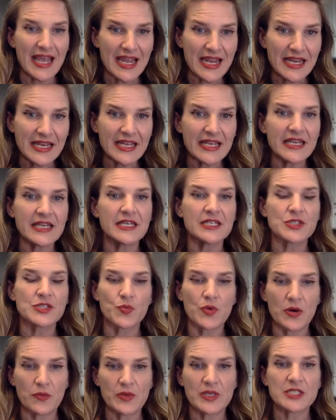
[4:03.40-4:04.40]
80 is
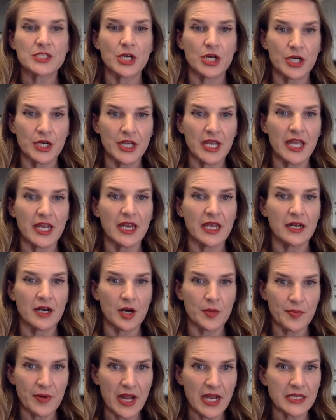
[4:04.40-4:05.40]
what we target in
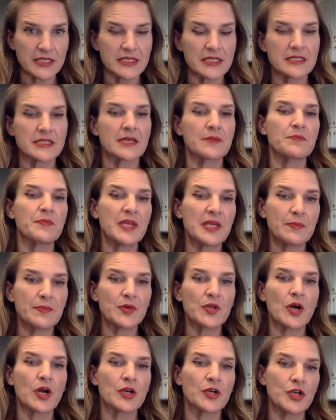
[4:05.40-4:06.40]
our practice, and
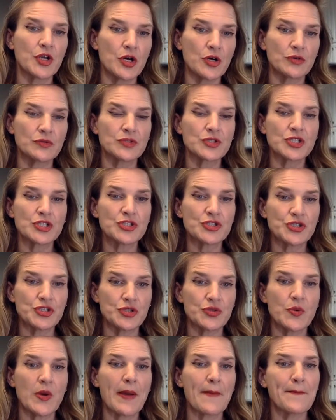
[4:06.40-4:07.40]
people are known to
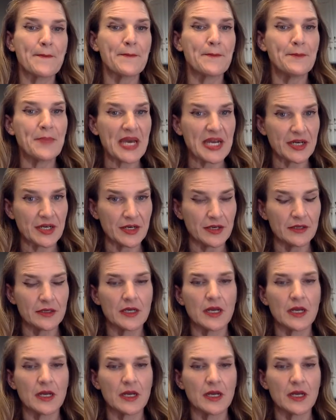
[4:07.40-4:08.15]
do better.